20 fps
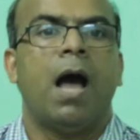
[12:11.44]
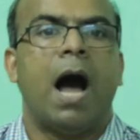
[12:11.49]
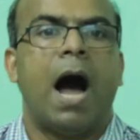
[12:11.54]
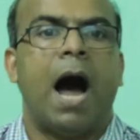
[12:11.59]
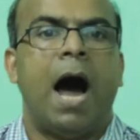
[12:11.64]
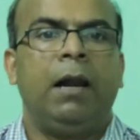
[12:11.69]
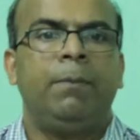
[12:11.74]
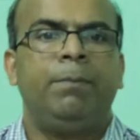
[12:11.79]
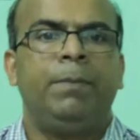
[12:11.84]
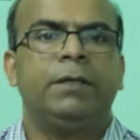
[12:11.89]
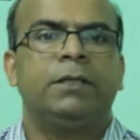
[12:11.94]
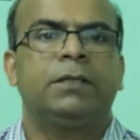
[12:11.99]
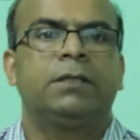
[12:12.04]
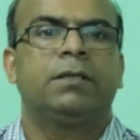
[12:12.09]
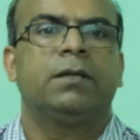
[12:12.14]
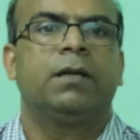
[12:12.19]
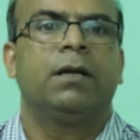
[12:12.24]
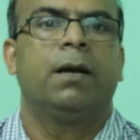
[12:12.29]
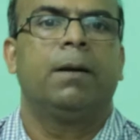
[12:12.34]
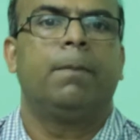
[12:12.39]
Albert
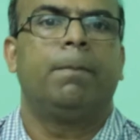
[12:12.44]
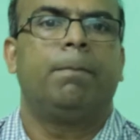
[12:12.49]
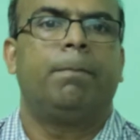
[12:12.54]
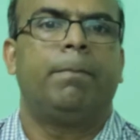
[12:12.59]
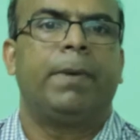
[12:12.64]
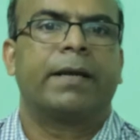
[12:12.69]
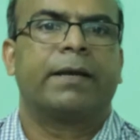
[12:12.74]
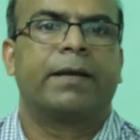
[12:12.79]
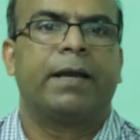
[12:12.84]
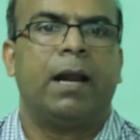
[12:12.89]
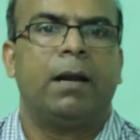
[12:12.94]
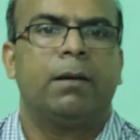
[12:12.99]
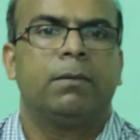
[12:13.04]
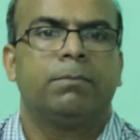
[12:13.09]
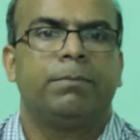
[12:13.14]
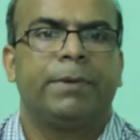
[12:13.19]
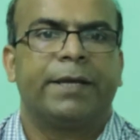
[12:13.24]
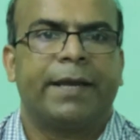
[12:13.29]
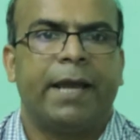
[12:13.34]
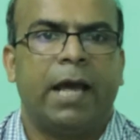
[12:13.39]

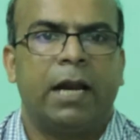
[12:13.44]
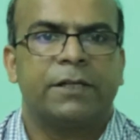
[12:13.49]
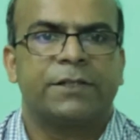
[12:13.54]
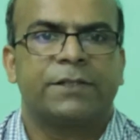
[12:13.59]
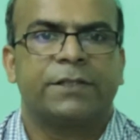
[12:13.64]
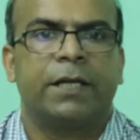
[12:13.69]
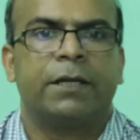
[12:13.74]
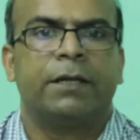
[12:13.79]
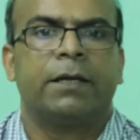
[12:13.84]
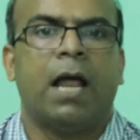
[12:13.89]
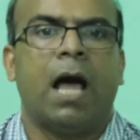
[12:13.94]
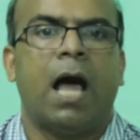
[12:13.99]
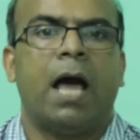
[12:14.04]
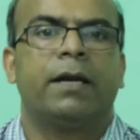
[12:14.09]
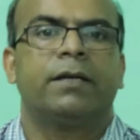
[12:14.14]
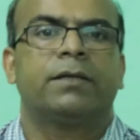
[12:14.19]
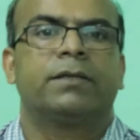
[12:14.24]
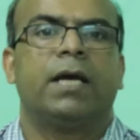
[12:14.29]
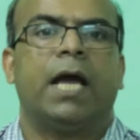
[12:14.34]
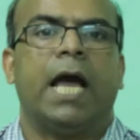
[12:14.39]
Michelson
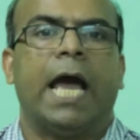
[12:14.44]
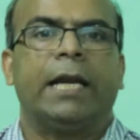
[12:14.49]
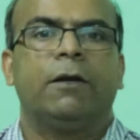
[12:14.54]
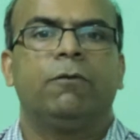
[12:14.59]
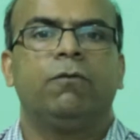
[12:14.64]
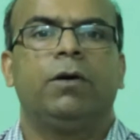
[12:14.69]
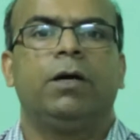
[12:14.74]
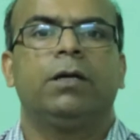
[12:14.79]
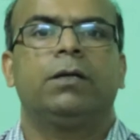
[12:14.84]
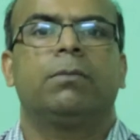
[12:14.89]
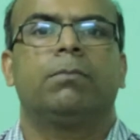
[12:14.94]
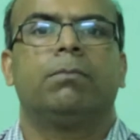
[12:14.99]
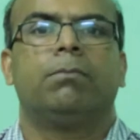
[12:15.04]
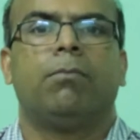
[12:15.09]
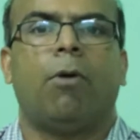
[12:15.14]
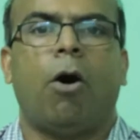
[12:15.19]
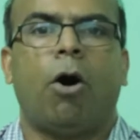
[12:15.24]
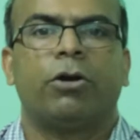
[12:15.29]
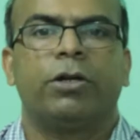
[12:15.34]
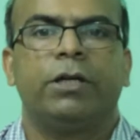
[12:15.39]
and Edward
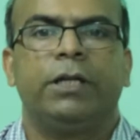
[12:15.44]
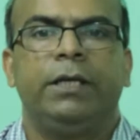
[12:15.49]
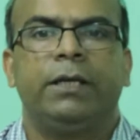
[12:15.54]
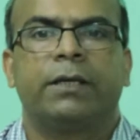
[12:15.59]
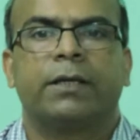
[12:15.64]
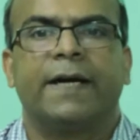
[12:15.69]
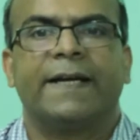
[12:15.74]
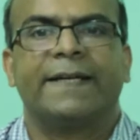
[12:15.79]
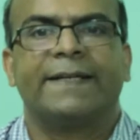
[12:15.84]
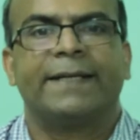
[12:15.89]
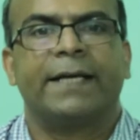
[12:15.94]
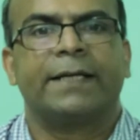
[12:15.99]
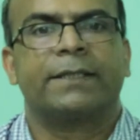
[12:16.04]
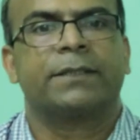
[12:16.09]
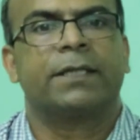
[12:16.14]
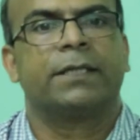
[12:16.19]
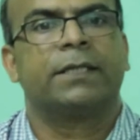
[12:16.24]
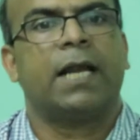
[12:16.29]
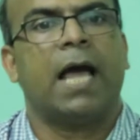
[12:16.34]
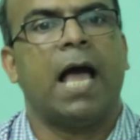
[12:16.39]
Morley
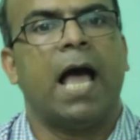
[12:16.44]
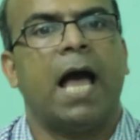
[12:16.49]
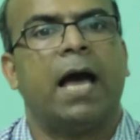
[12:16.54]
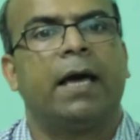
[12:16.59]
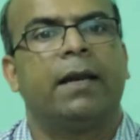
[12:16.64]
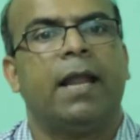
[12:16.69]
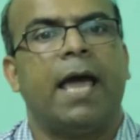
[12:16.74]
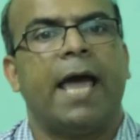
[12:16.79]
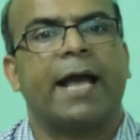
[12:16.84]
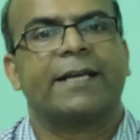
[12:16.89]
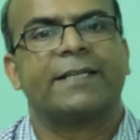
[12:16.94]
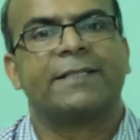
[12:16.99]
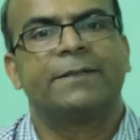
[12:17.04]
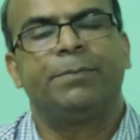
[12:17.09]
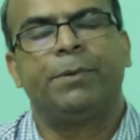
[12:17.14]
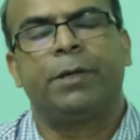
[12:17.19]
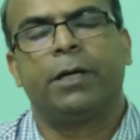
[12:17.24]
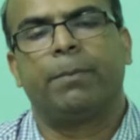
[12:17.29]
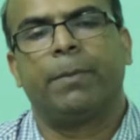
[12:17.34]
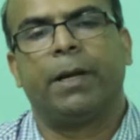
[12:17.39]
conducted an
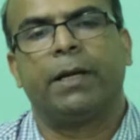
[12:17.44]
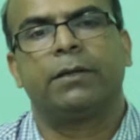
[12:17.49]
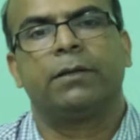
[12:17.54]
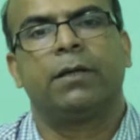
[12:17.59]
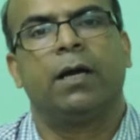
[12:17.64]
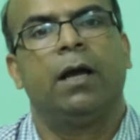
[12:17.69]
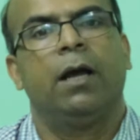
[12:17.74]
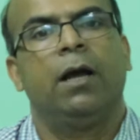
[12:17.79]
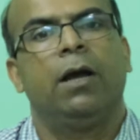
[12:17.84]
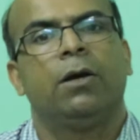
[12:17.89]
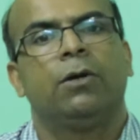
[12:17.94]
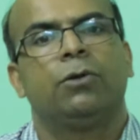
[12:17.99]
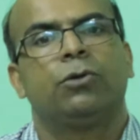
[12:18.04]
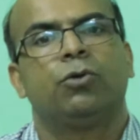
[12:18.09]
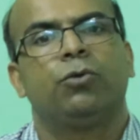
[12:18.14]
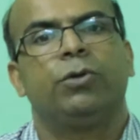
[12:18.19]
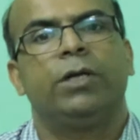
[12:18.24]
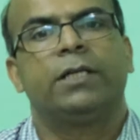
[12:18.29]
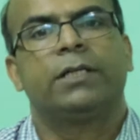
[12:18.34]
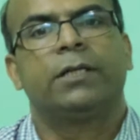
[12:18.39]
experiment
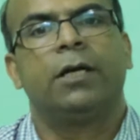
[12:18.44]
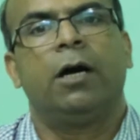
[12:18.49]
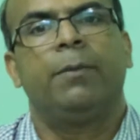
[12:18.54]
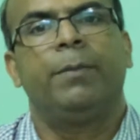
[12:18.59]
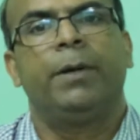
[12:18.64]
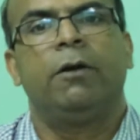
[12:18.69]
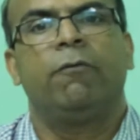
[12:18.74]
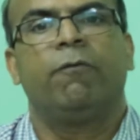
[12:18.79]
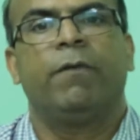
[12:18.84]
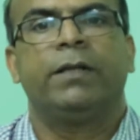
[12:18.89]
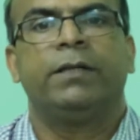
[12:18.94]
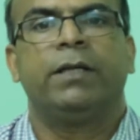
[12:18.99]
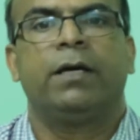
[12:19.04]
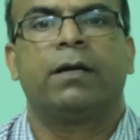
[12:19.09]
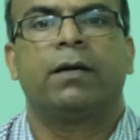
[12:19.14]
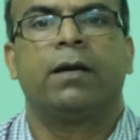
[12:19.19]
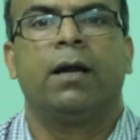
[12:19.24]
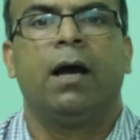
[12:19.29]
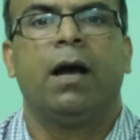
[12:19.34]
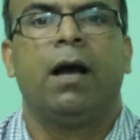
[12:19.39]
to determine
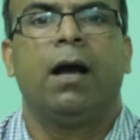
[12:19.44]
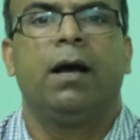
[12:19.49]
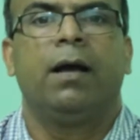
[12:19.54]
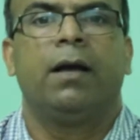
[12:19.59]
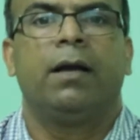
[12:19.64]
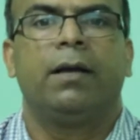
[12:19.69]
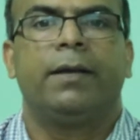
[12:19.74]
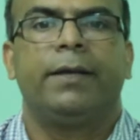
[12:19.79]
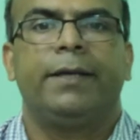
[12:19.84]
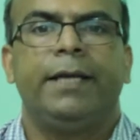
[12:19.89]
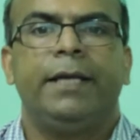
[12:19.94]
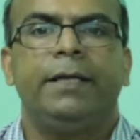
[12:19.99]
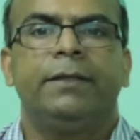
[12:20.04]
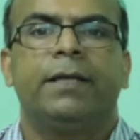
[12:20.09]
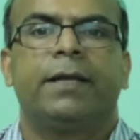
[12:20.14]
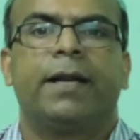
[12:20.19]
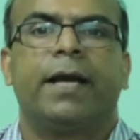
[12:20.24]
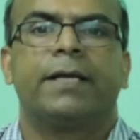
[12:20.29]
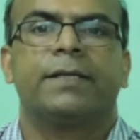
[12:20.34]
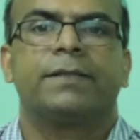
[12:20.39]
whether
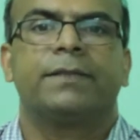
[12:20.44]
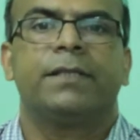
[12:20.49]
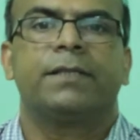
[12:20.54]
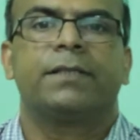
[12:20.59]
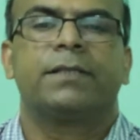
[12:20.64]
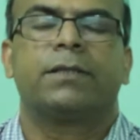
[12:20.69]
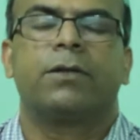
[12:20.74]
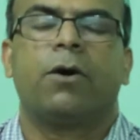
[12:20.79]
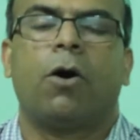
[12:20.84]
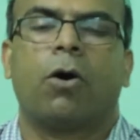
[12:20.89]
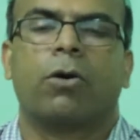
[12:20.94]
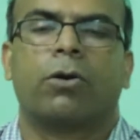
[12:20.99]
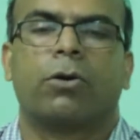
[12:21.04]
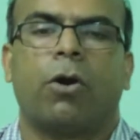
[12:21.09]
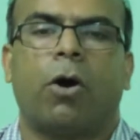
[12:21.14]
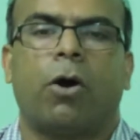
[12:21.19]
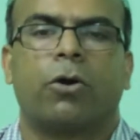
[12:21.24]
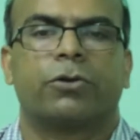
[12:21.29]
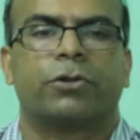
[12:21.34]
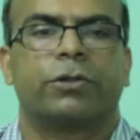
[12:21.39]
ether exists or
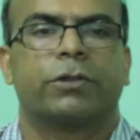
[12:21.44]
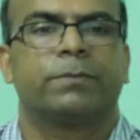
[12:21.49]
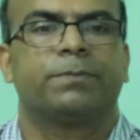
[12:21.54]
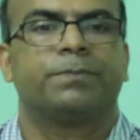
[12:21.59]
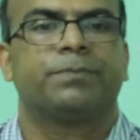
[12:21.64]
not.